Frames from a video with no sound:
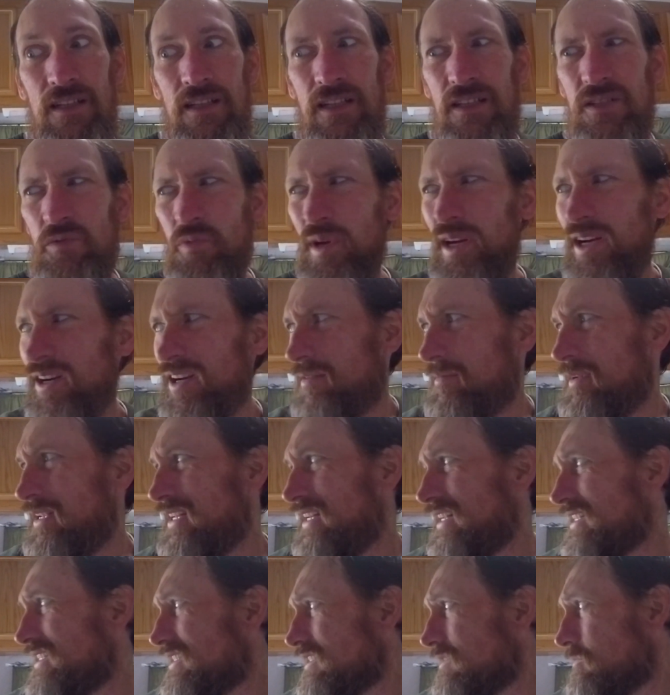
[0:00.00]
weird. I mean,
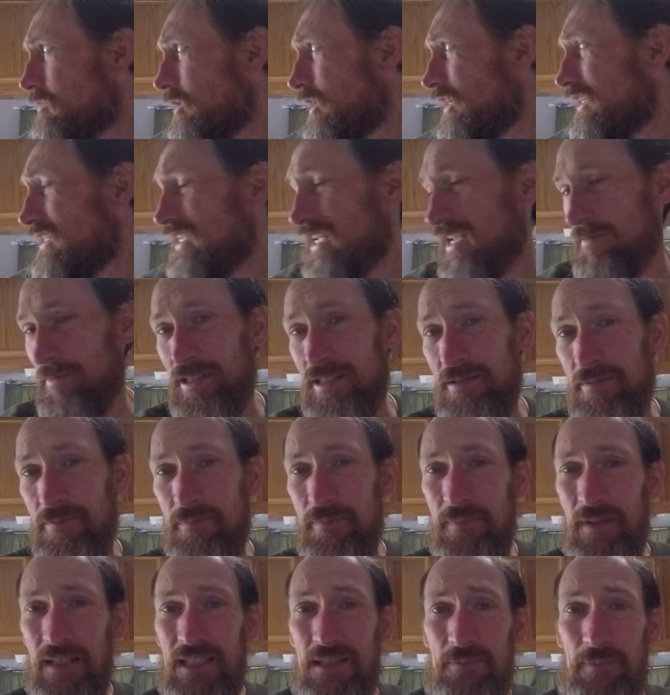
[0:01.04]
it's springtime.
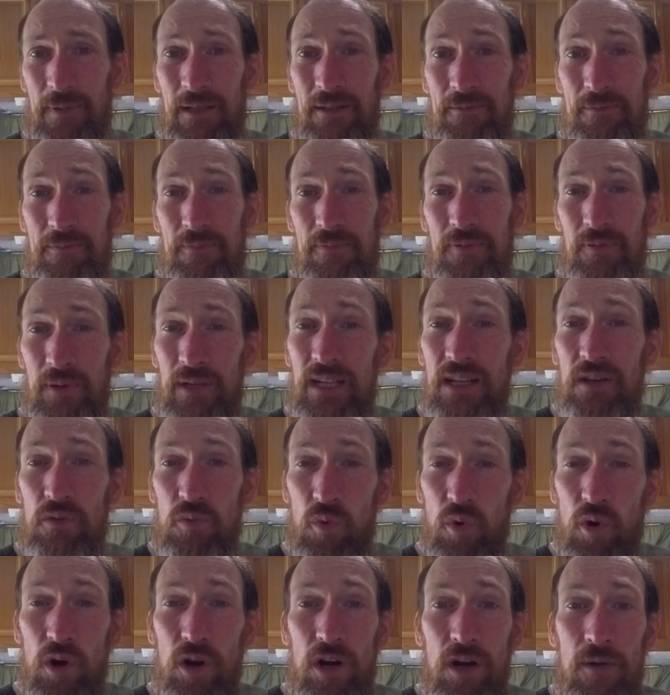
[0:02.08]
It's been pretty
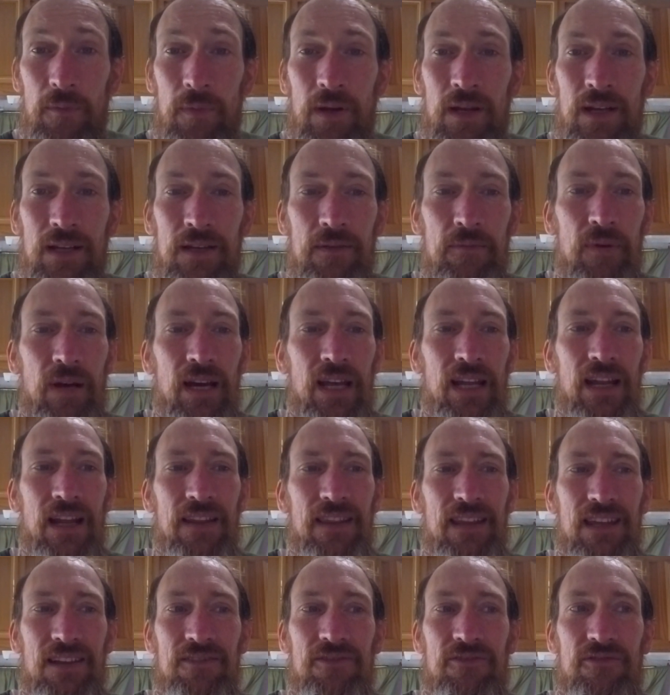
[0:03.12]
warm, but I
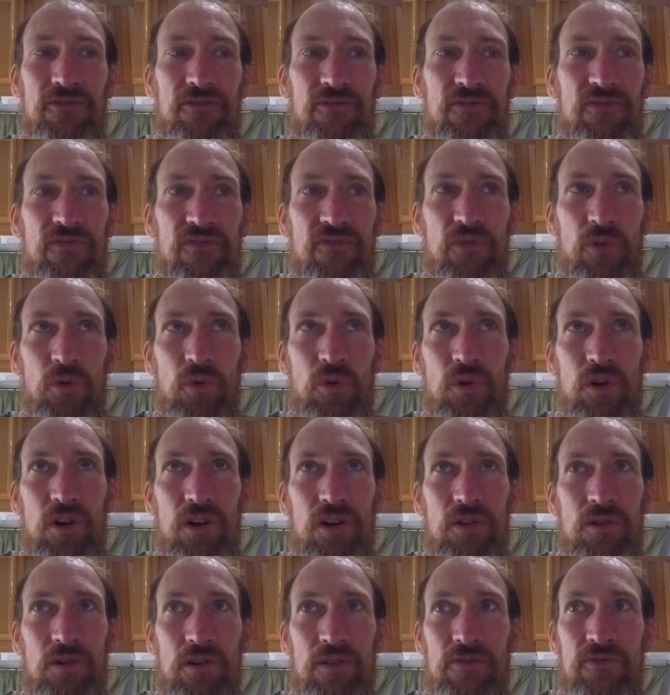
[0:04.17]
think 4
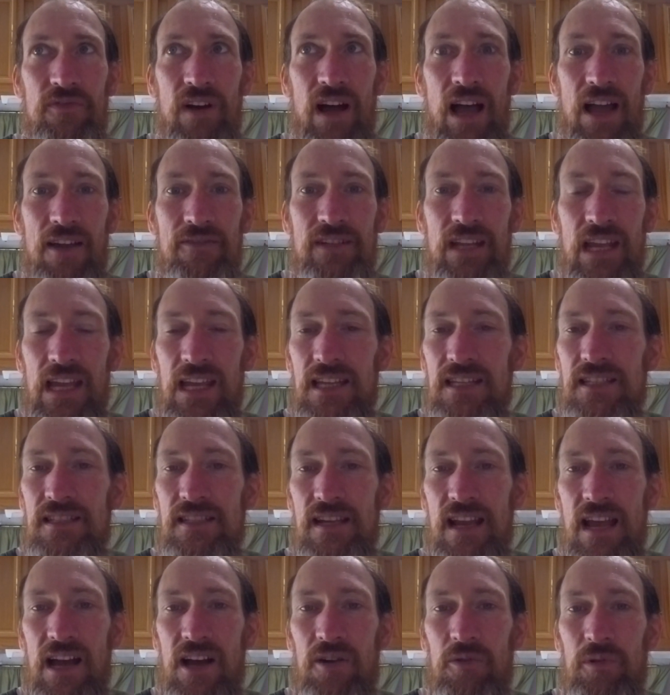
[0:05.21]
or 5 days
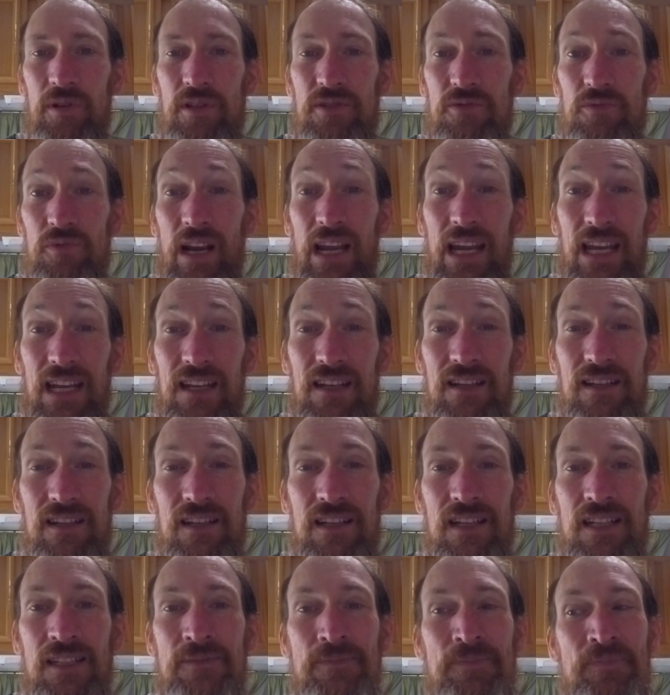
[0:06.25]
now it's rained,
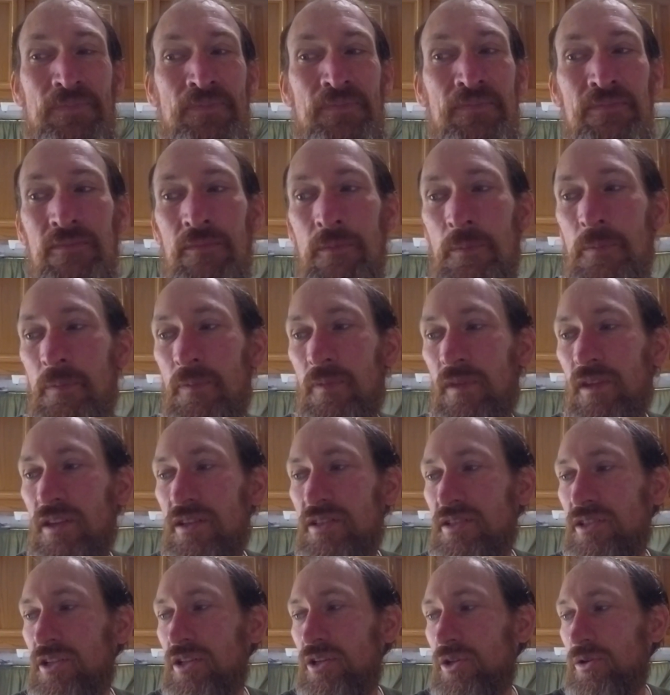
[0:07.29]

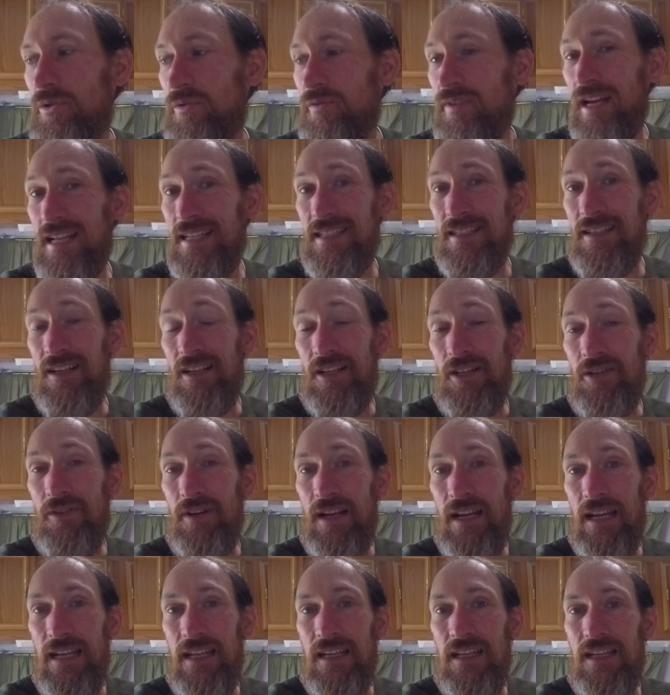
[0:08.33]
so that's not
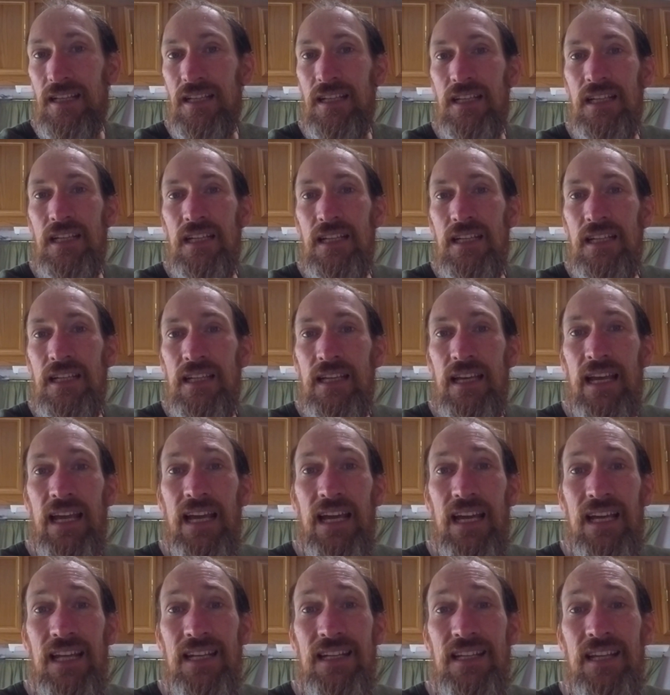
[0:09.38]
great.
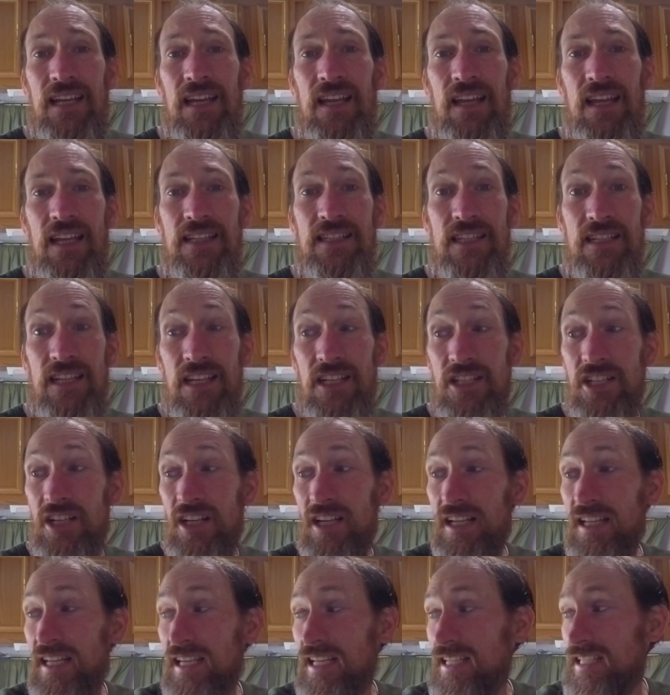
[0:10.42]
And it's
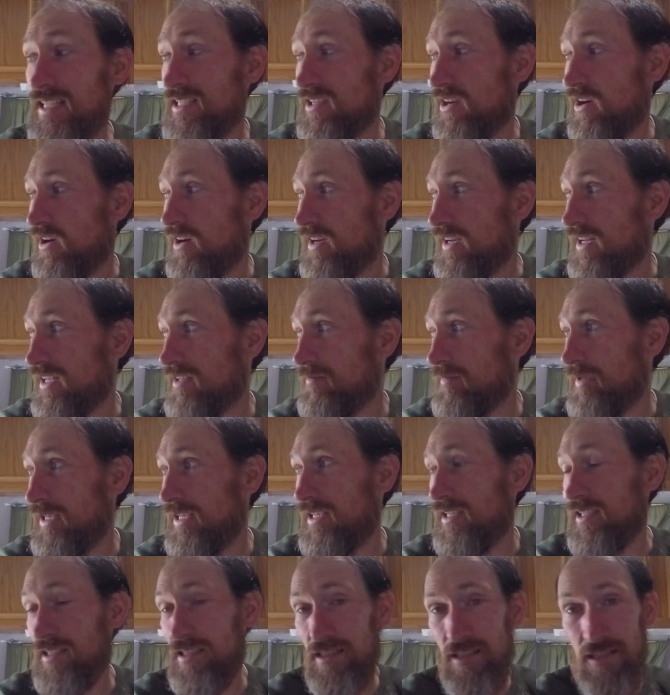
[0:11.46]
additionally disheartening
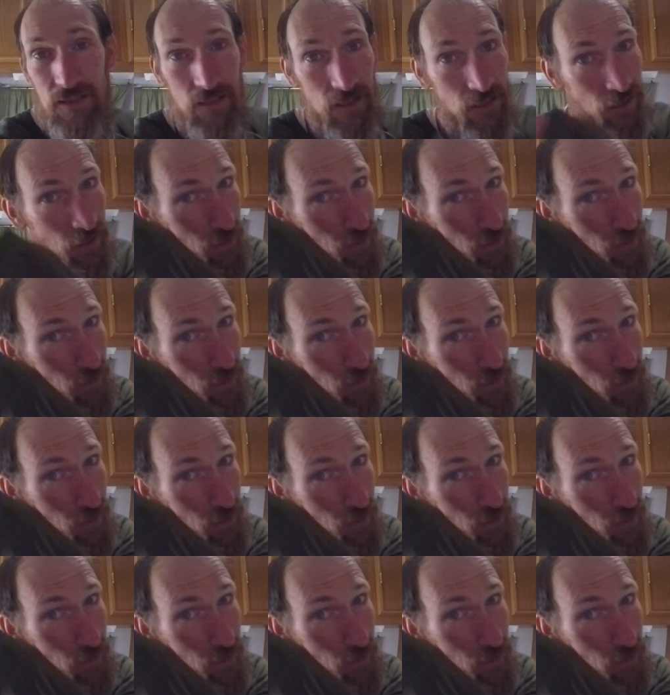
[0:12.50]
because